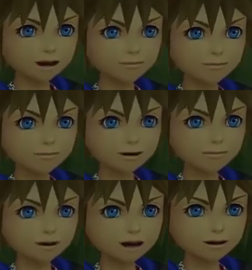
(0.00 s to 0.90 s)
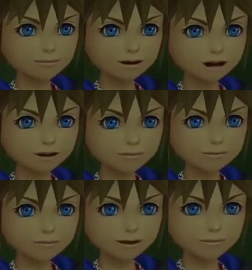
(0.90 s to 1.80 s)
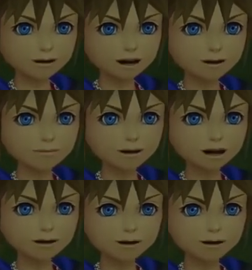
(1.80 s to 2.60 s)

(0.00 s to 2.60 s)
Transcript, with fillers: Even if we're apart, we're not alone